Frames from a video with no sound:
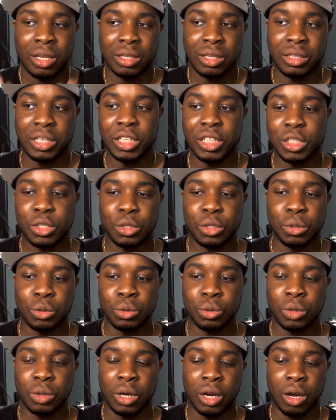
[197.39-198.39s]
these
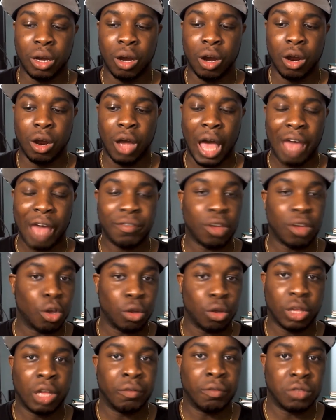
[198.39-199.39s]
two are having a
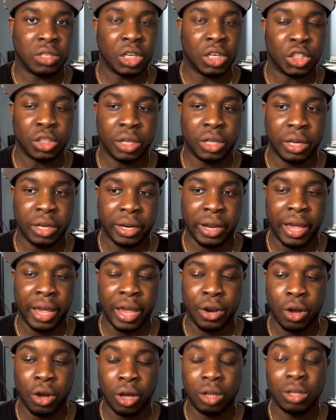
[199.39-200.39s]
good conversation
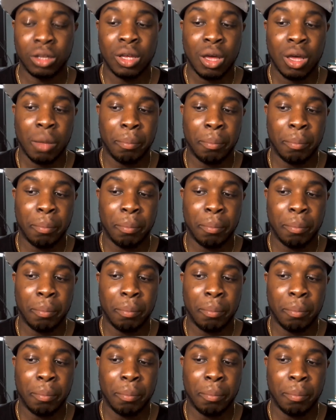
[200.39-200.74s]
and all,